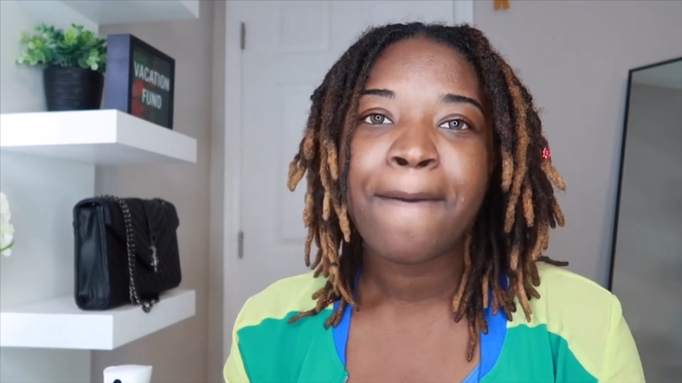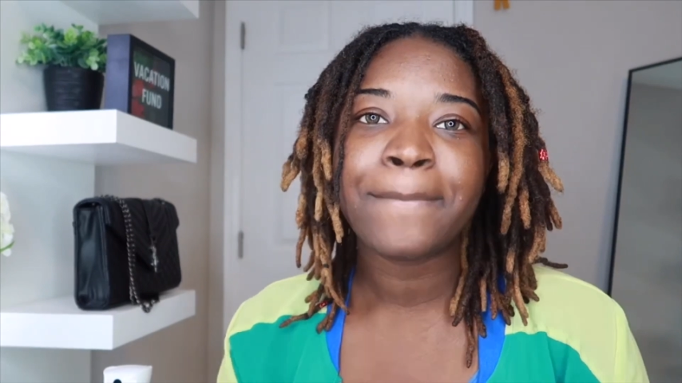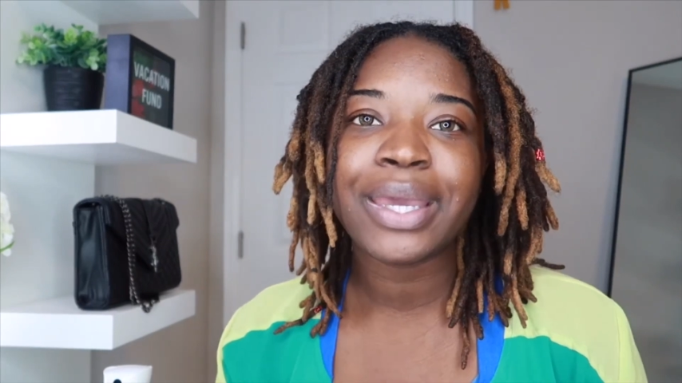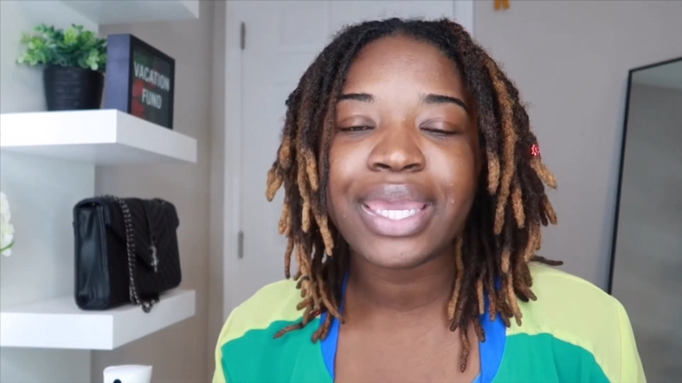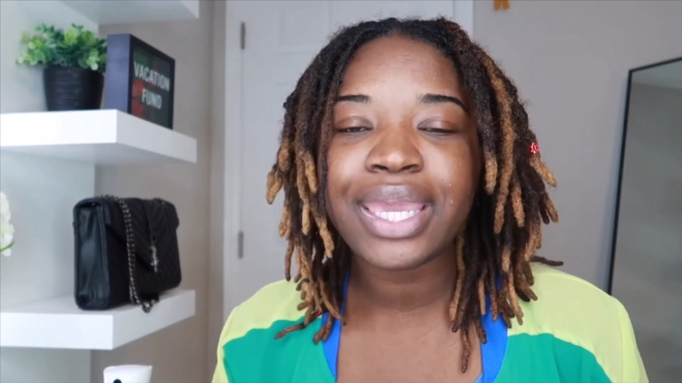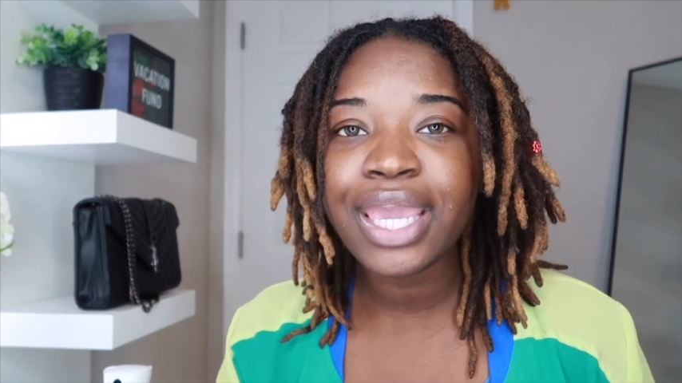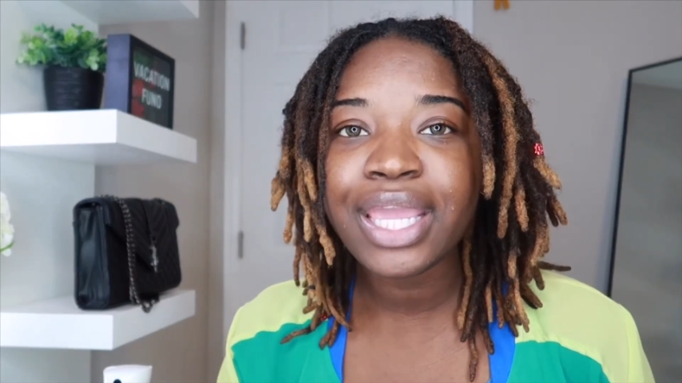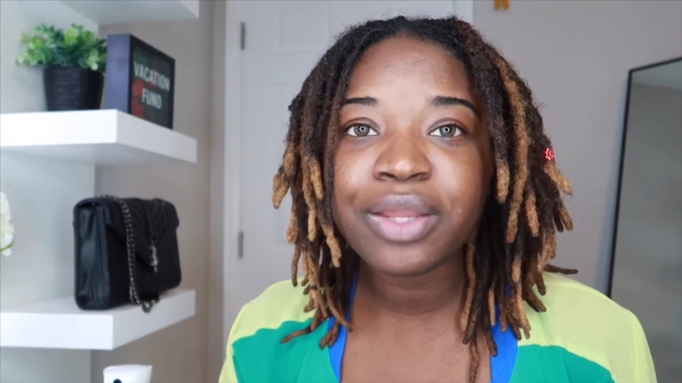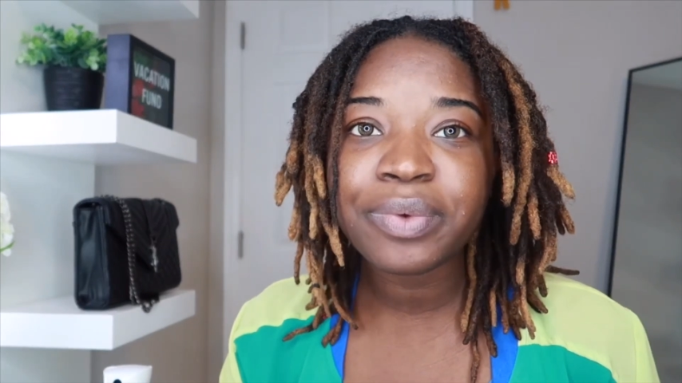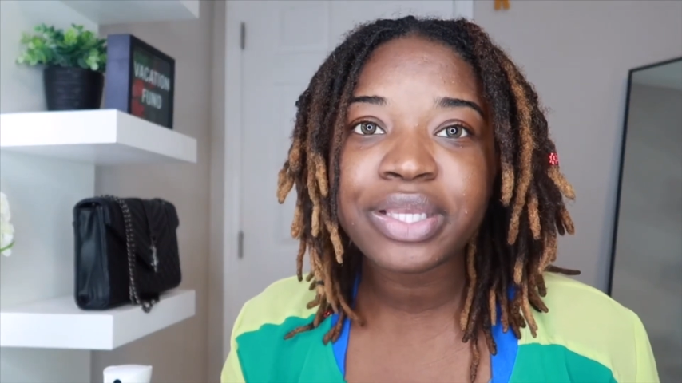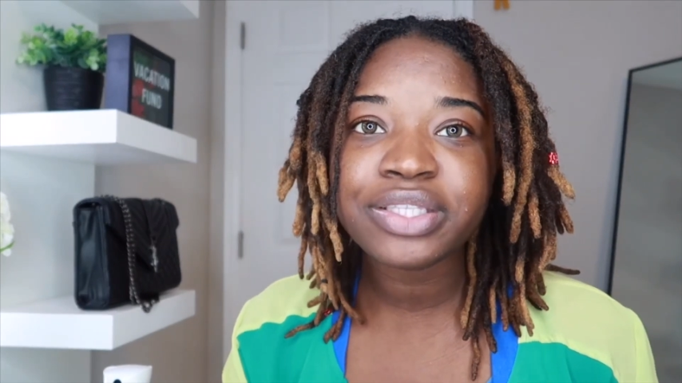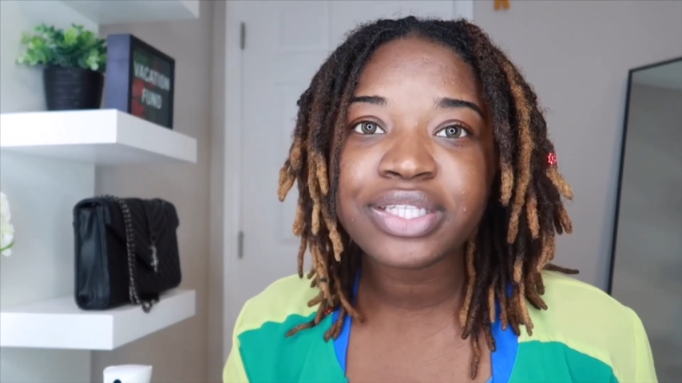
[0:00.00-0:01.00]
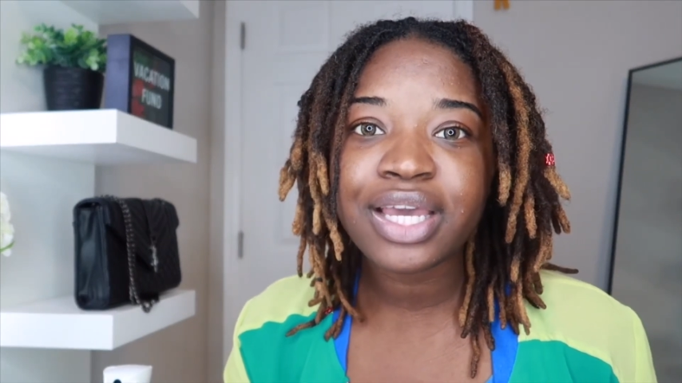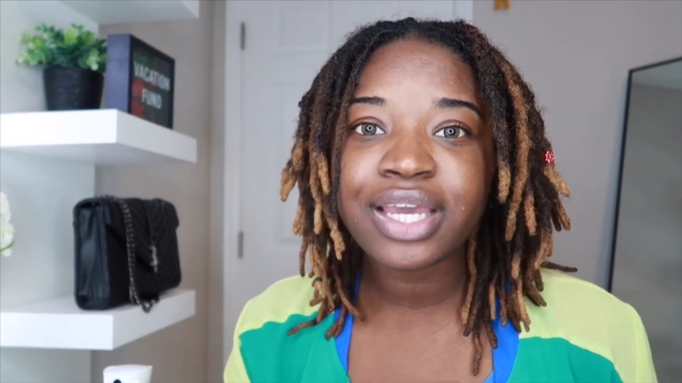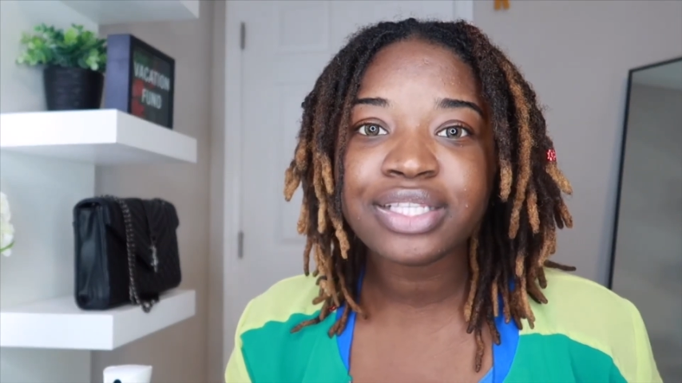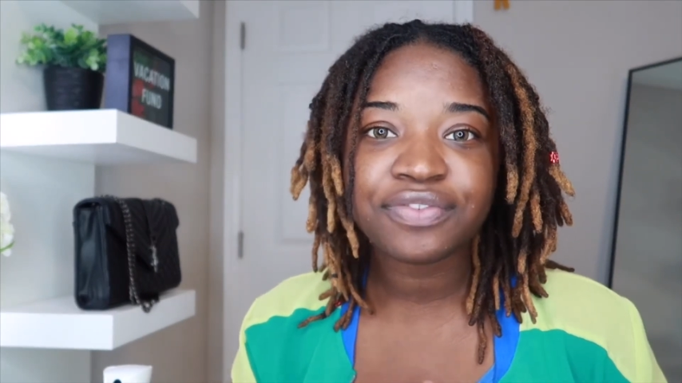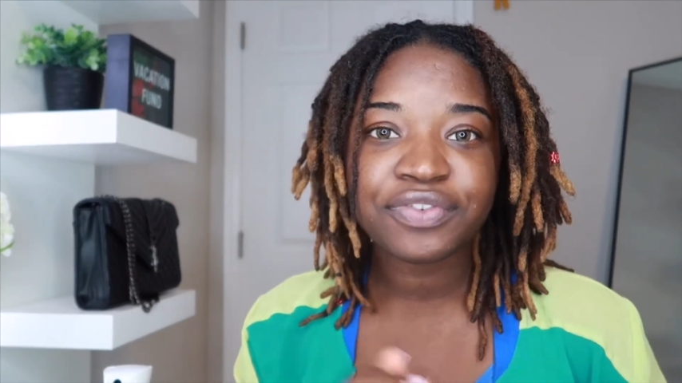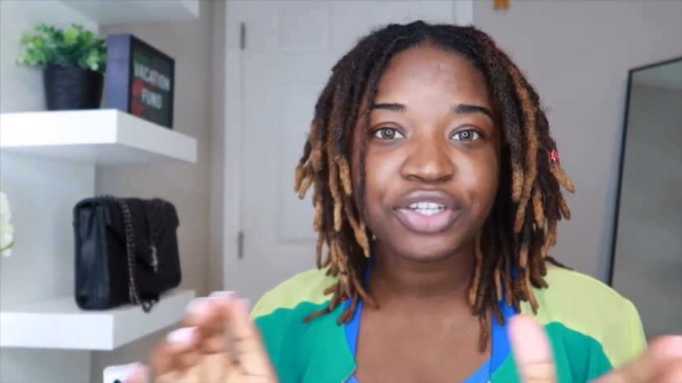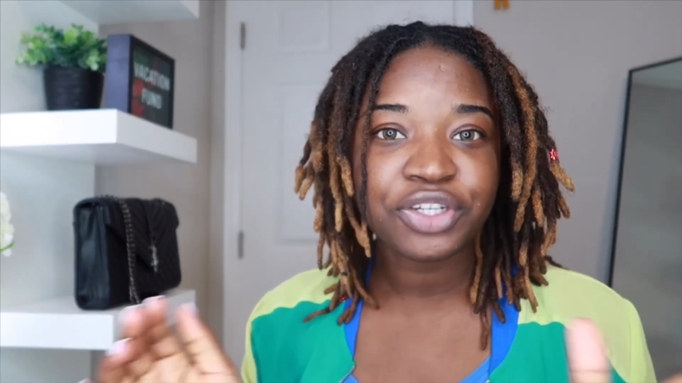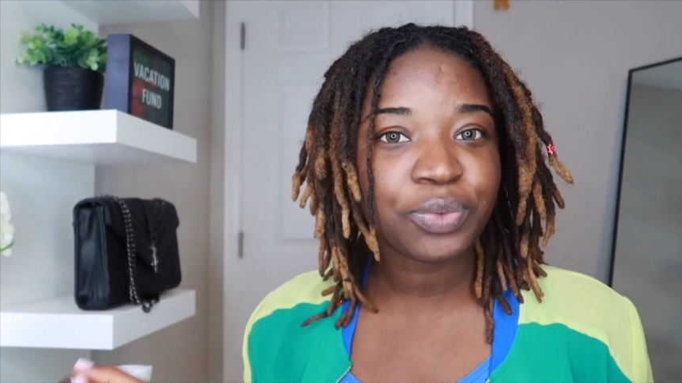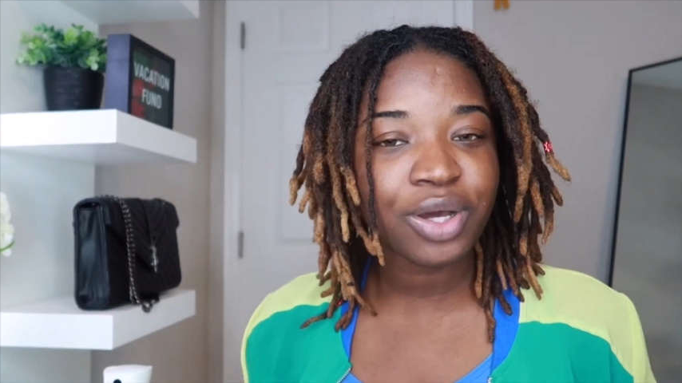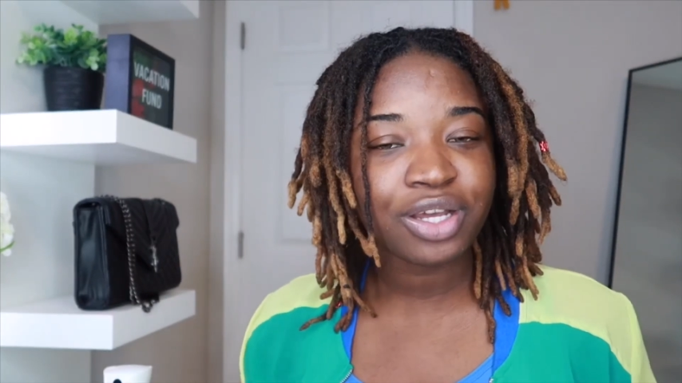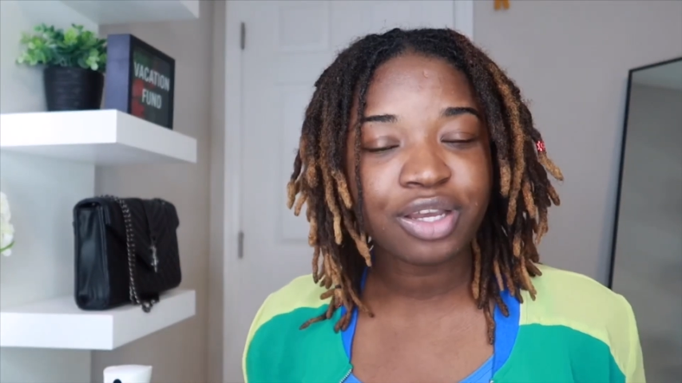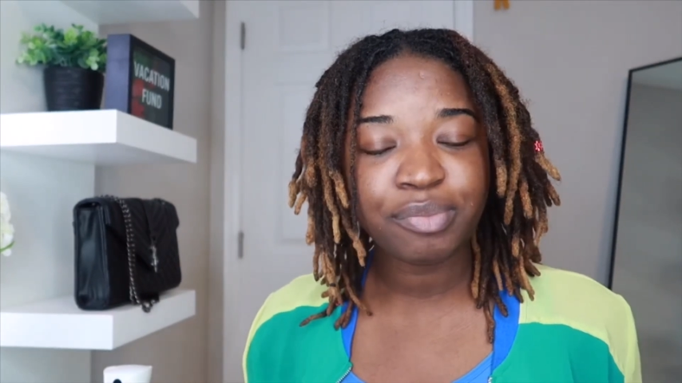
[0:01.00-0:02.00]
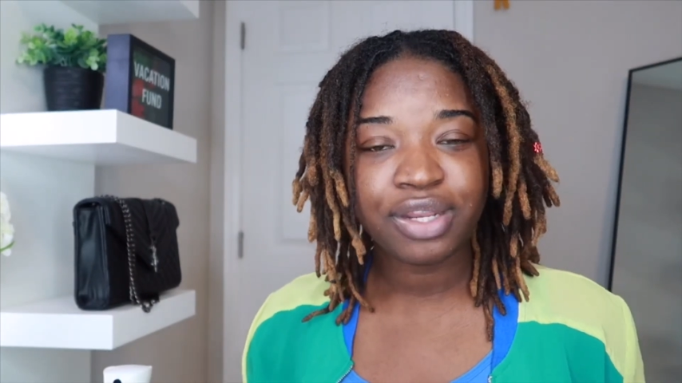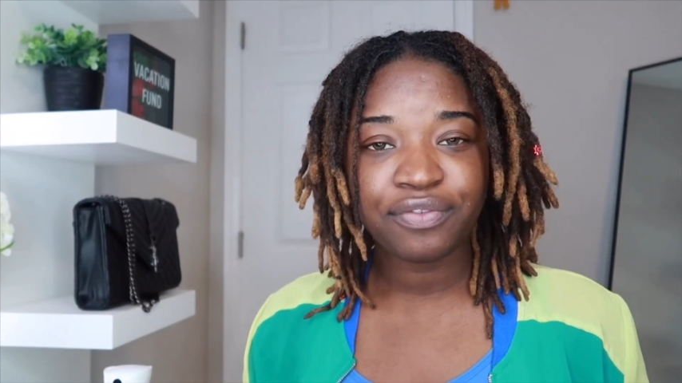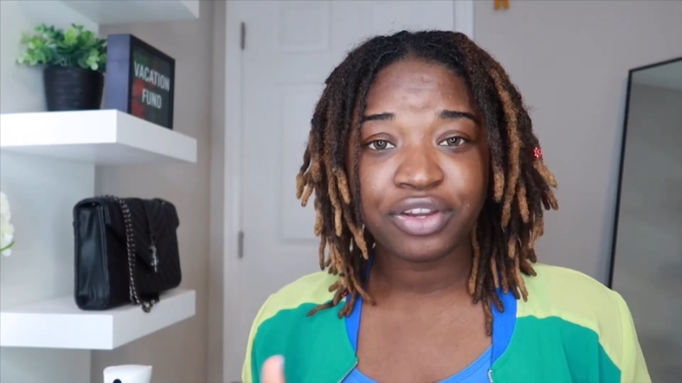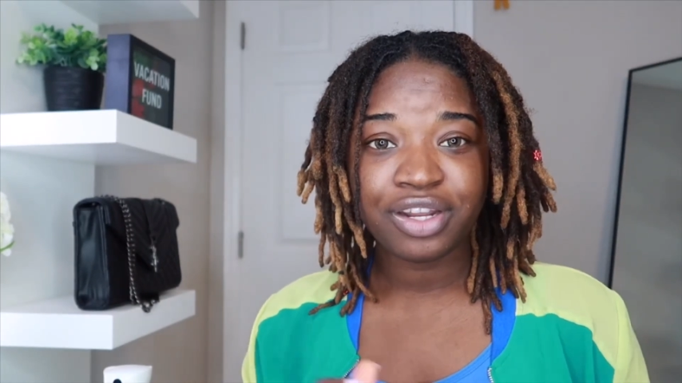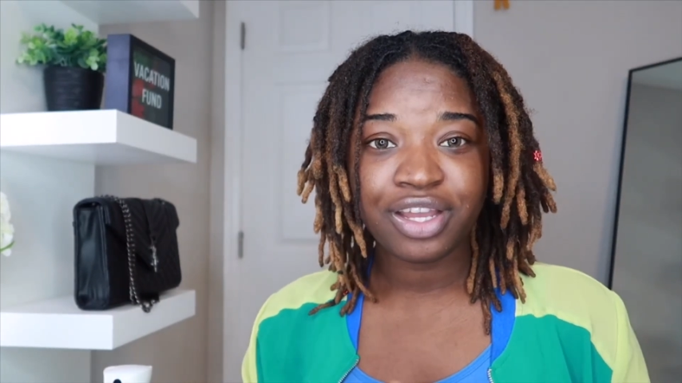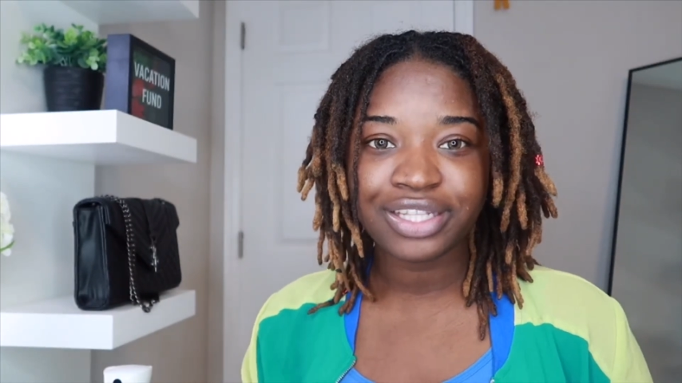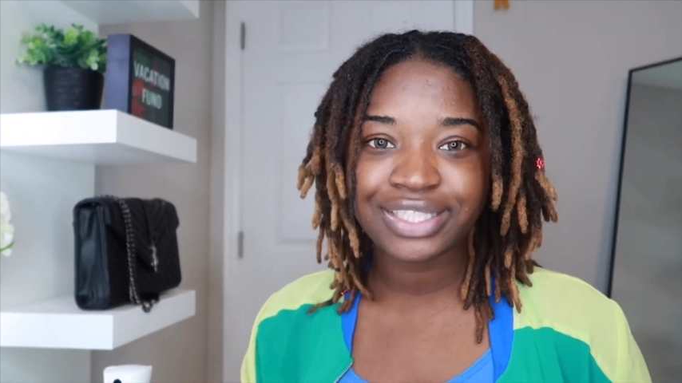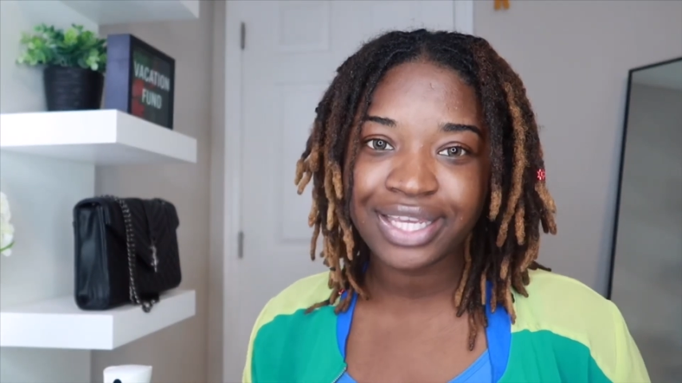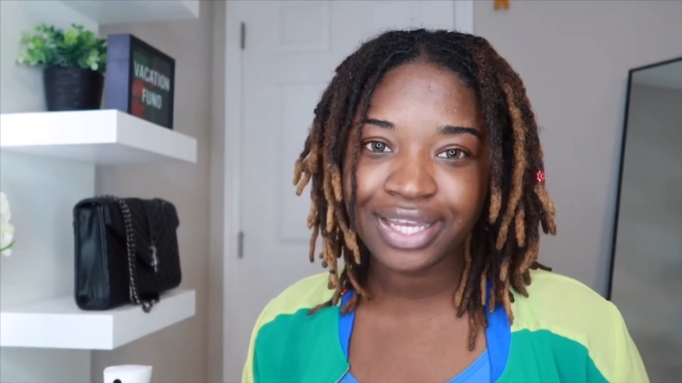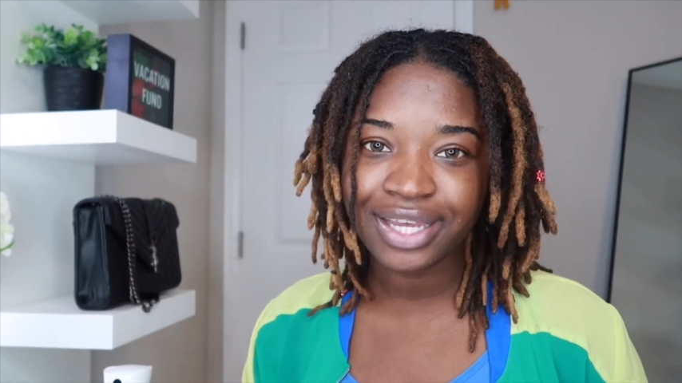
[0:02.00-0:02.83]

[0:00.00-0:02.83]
but anyways guys, if you're new, welcome, and if you're not,